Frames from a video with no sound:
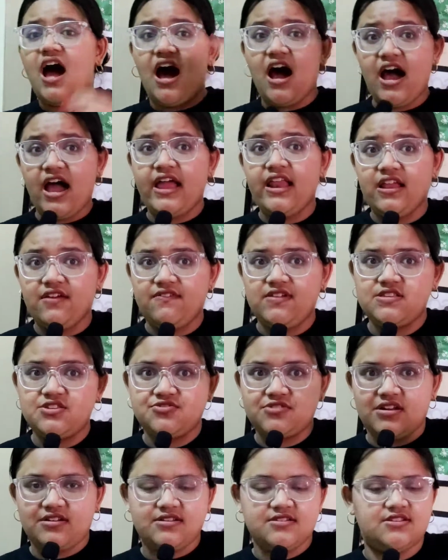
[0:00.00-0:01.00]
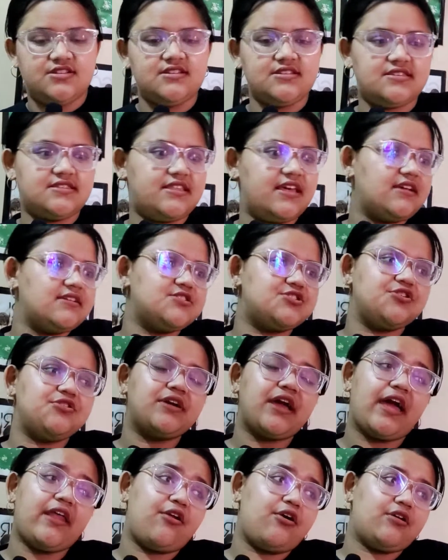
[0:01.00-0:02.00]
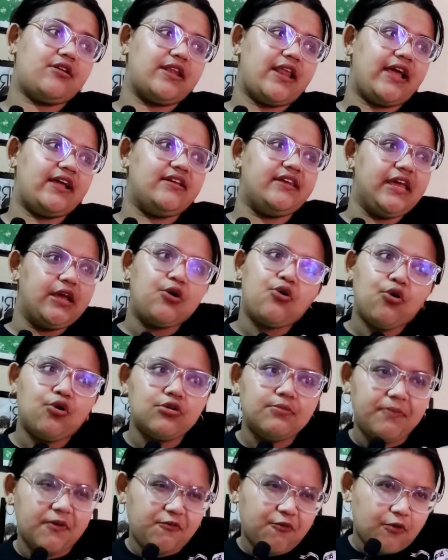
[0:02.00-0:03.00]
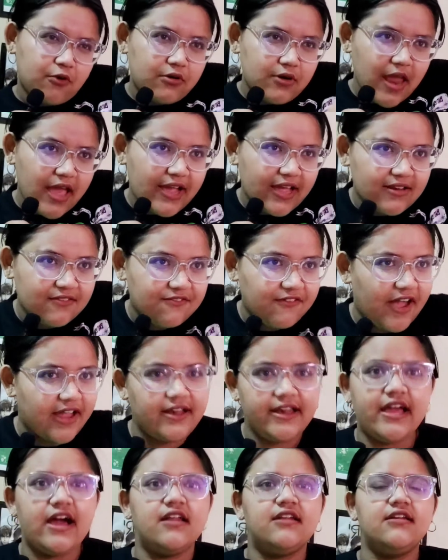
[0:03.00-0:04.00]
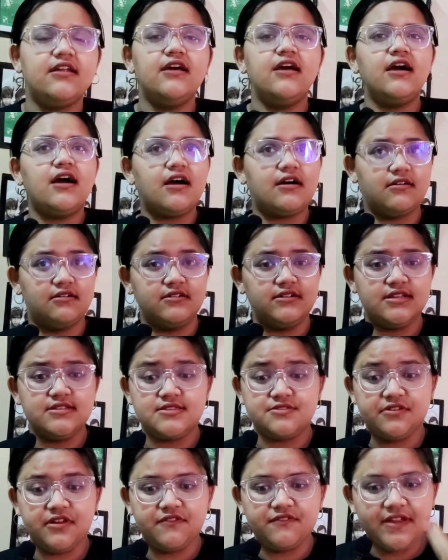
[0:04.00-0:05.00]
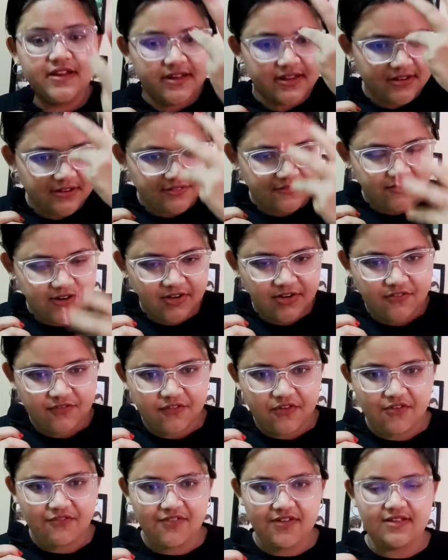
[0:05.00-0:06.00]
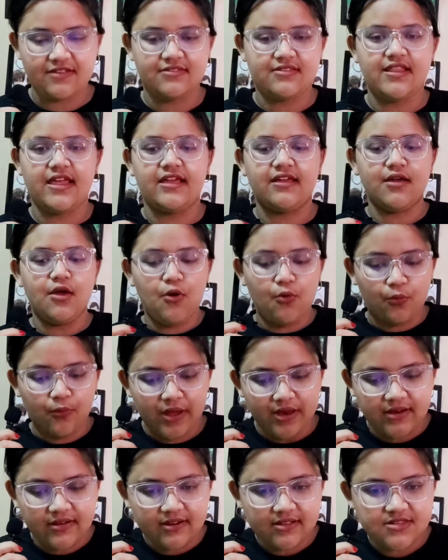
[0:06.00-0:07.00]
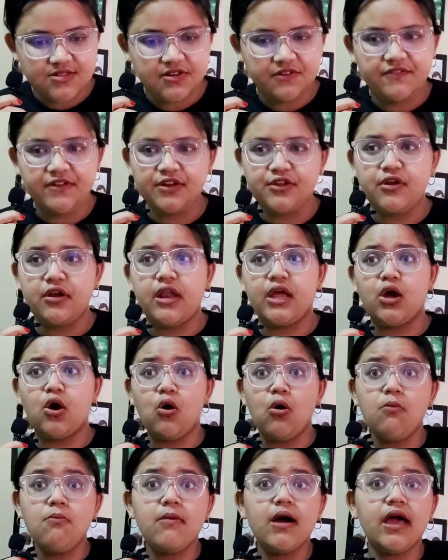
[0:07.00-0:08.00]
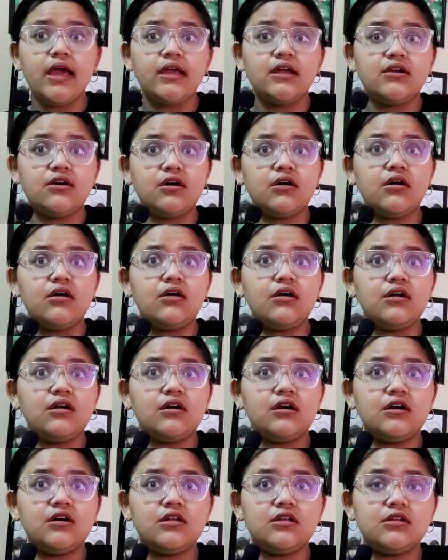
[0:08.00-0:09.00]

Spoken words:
high level strategies, things you cannot like decode before like it finally is revealed in front of your face. Like when it is revealed, you're like, oh my god.